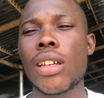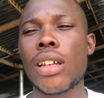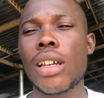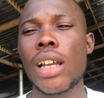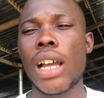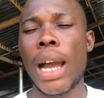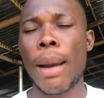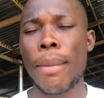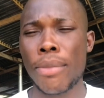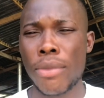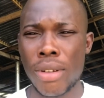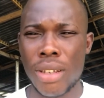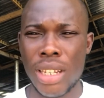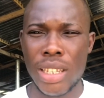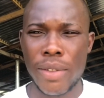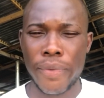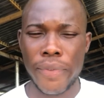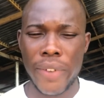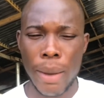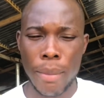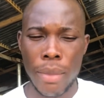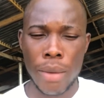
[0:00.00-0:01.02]
I'm doing this
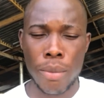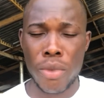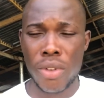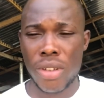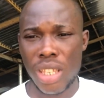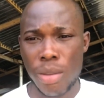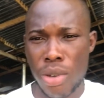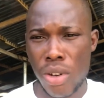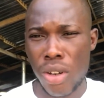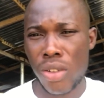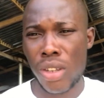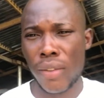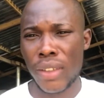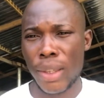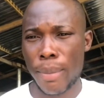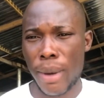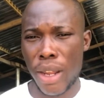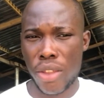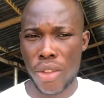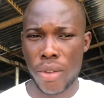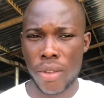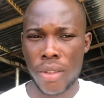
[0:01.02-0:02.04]
farming mostly because of the
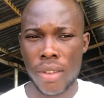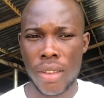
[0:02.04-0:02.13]
passion.